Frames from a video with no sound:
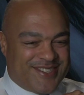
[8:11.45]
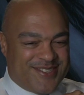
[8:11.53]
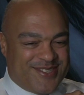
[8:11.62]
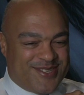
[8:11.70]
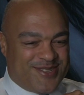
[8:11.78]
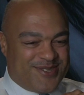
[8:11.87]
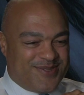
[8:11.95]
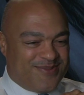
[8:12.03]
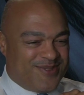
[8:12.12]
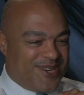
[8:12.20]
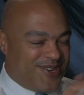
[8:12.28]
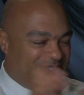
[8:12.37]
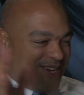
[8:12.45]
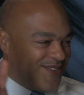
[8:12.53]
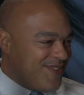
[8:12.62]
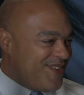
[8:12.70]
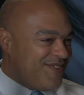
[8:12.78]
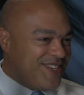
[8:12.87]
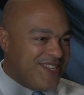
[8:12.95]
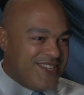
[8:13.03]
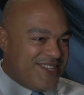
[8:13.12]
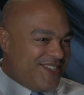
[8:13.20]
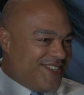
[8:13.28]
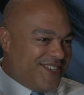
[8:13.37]
So, no, I don't have
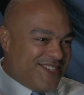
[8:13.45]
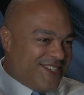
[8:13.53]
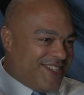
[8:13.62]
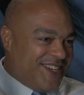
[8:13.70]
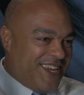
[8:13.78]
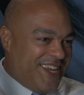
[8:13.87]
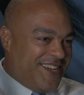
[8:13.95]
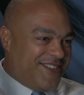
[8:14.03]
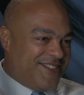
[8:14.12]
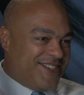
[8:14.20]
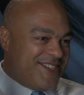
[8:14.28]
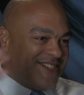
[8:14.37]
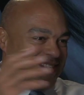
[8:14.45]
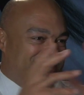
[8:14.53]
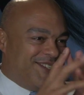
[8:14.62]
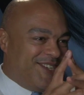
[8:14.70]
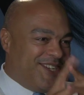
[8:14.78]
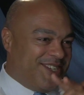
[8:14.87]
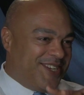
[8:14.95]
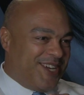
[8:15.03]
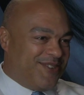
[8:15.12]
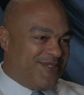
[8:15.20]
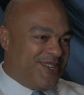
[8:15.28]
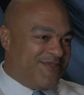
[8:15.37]
any hidden agenda.
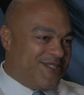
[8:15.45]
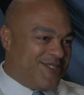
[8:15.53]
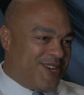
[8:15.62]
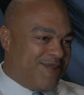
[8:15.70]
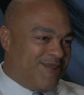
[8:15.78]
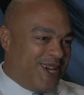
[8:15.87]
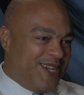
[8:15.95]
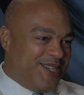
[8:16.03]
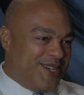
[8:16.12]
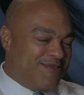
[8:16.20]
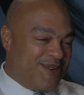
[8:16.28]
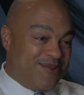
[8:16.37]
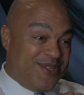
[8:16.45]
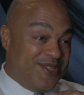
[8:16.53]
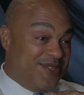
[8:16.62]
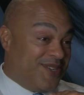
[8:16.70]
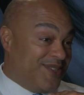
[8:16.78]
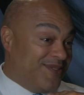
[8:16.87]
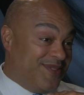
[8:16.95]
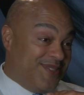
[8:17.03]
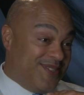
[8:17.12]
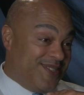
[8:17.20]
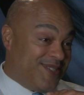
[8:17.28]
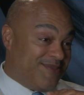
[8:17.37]
I don't have a job lined up. I really
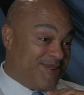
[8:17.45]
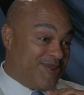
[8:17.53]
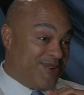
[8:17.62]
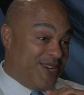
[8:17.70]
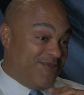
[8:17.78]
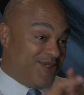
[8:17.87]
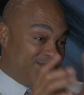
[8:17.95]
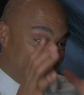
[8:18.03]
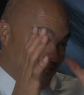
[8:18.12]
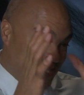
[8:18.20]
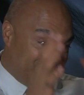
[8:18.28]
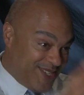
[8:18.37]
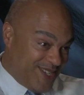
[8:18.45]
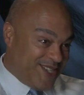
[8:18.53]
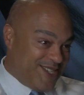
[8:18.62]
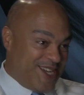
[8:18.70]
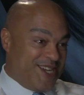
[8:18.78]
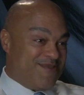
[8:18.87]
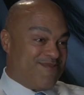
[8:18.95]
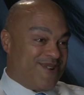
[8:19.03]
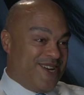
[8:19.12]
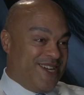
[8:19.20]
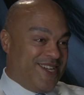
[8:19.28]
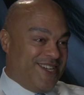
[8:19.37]
don't. My wife wants me to take a
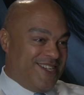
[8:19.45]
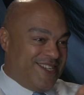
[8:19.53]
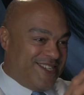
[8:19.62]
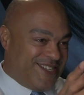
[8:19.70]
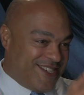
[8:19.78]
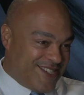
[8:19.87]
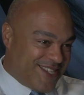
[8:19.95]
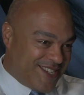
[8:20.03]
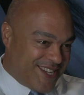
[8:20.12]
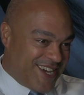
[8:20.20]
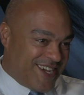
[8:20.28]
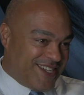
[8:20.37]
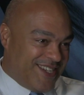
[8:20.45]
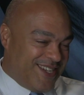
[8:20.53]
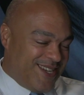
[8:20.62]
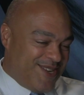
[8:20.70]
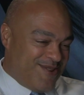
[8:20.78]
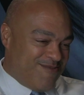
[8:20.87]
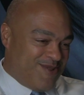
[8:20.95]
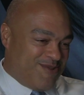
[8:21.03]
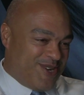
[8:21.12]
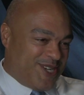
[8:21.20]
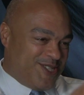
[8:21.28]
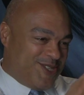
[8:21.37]
break, disconnect. But
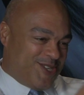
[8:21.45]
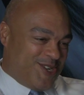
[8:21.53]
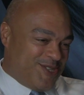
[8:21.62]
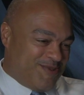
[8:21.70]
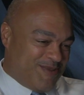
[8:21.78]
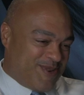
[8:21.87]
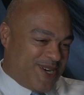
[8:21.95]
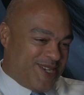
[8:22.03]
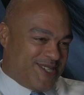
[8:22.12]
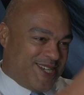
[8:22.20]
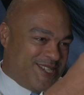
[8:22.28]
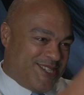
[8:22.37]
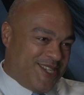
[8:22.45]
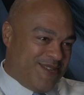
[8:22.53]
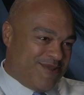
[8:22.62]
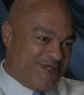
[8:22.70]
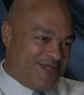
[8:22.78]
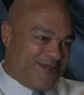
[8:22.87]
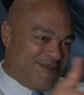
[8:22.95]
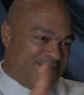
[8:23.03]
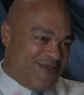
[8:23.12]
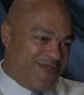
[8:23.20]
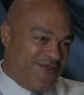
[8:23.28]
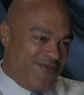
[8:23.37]
what concerns me, Mark, is I see with some of
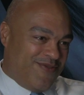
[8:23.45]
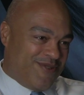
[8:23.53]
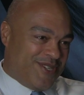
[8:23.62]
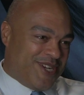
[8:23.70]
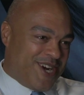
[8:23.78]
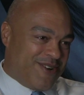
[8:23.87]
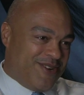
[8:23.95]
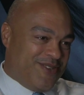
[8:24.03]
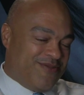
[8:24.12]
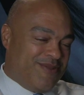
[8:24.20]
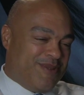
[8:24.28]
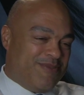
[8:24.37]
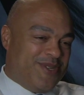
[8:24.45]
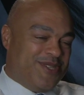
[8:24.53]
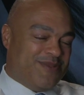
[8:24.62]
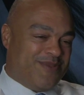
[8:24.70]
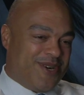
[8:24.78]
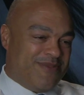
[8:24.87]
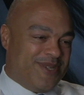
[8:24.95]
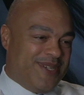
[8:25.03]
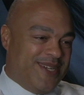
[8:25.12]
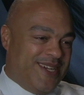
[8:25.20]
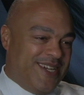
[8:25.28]
the retirees from the police department,